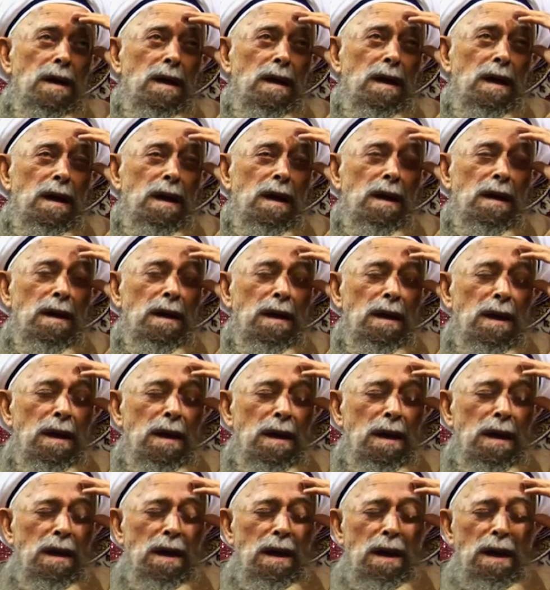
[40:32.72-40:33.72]
uh,
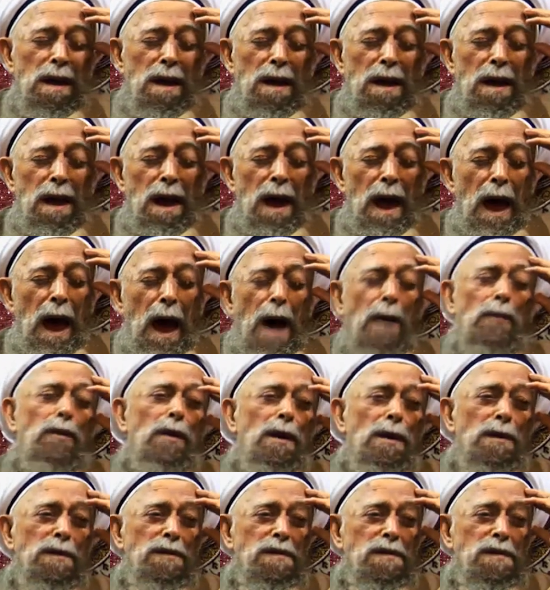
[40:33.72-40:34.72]

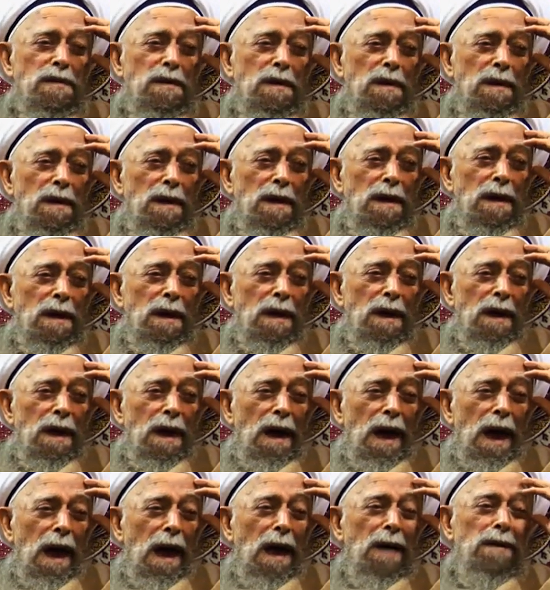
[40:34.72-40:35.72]
heavens
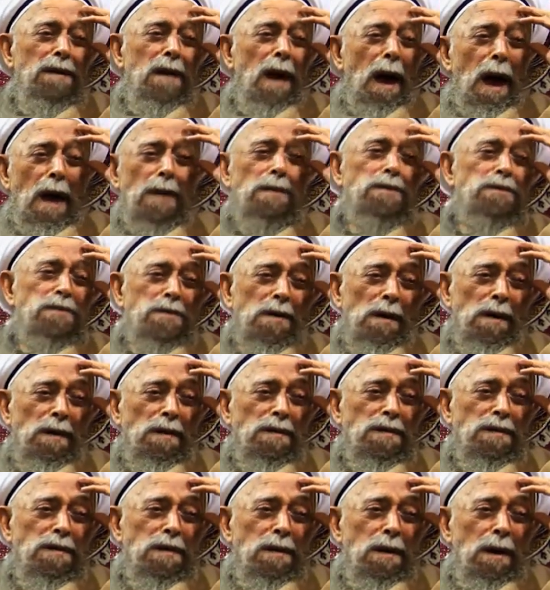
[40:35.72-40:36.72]
and
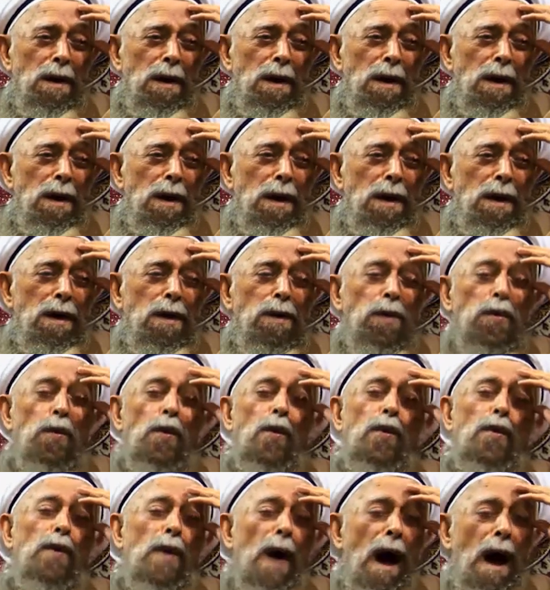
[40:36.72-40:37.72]
angels
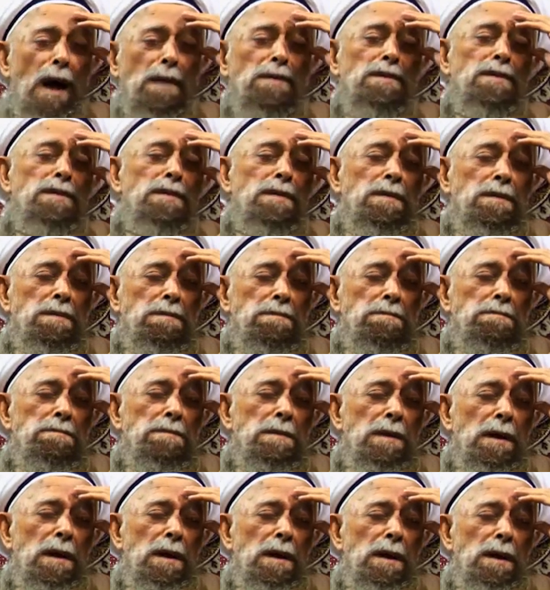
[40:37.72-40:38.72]
you can't
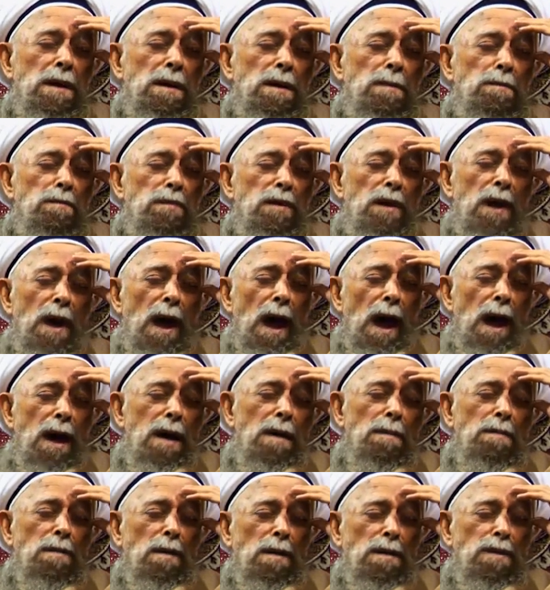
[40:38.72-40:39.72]
be
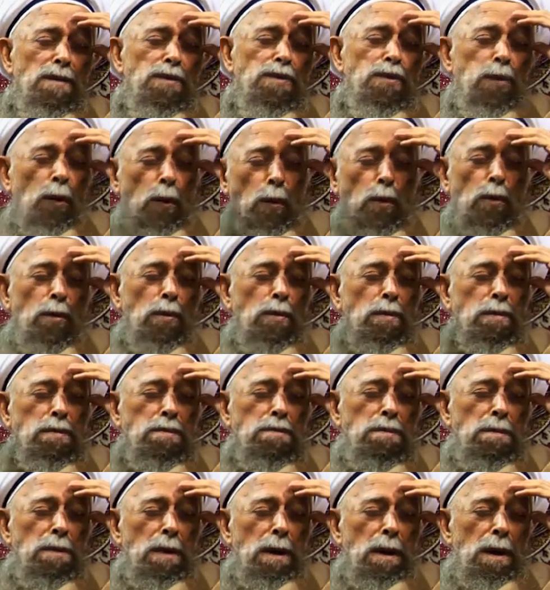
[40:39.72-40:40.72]
able to
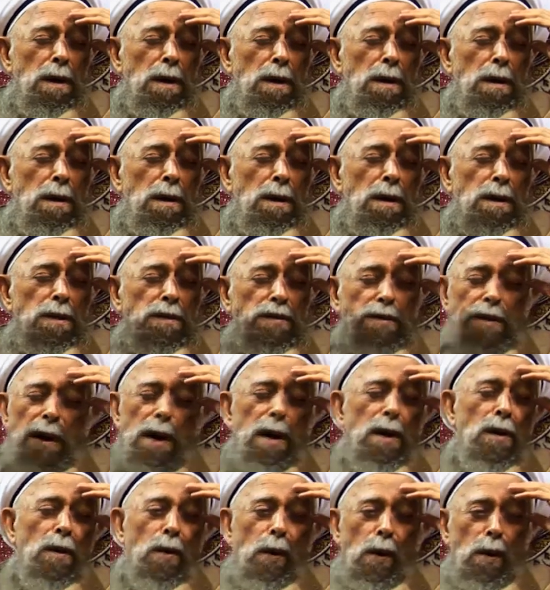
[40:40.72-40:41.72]

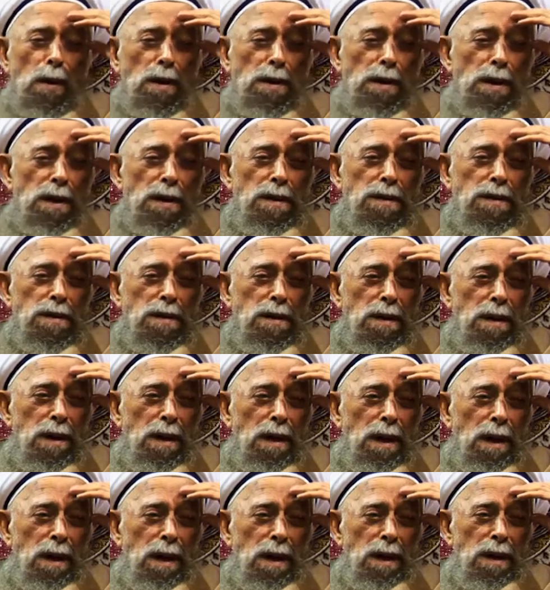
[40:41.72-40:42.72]
think on it,
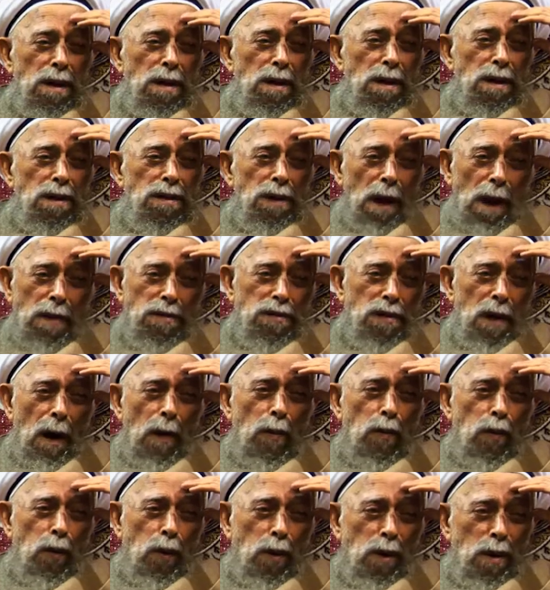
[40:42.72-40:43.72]

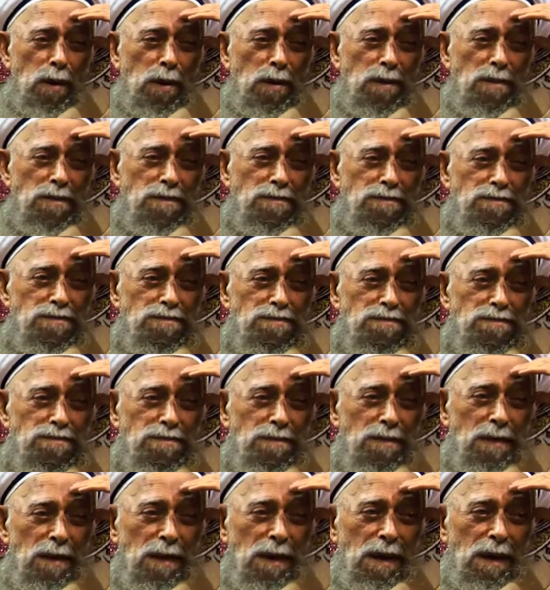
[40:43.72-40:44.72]
tasawwur.
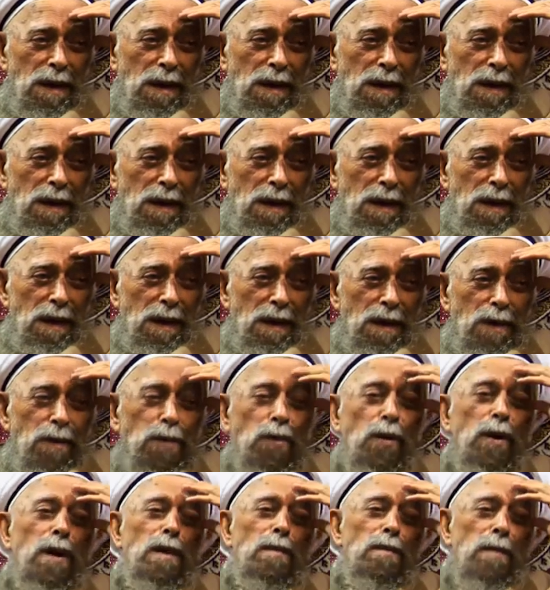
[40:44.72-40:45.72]
Imagine.
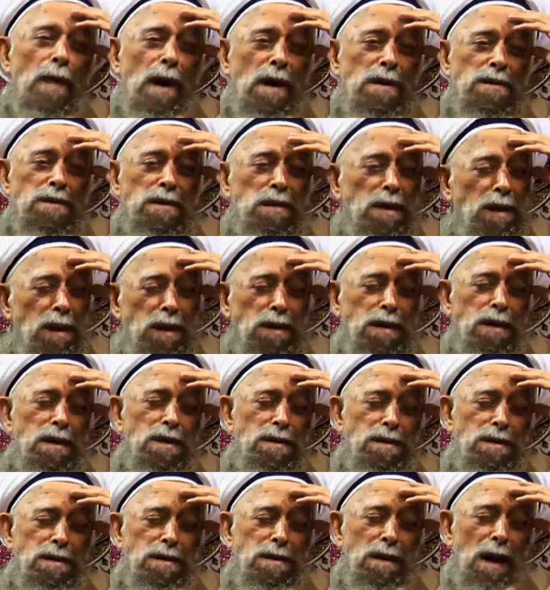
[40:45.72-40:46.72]
To imagine it
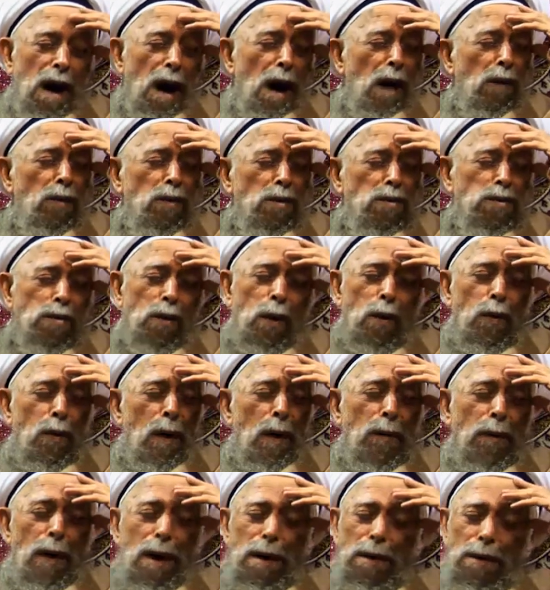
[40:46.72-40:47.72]
is out of
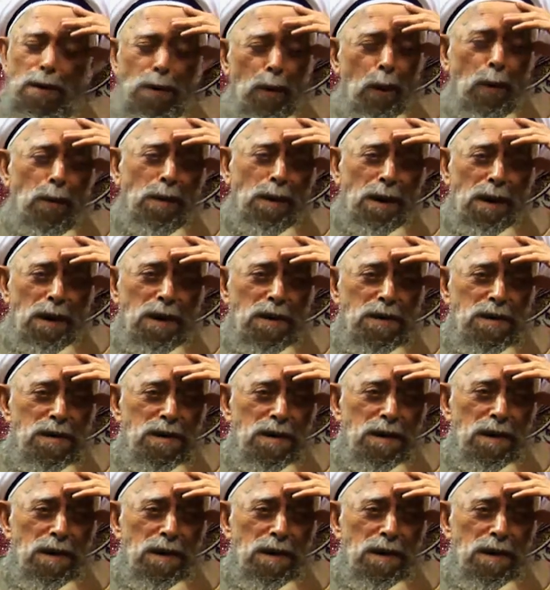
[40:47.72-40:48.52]
our knowledge.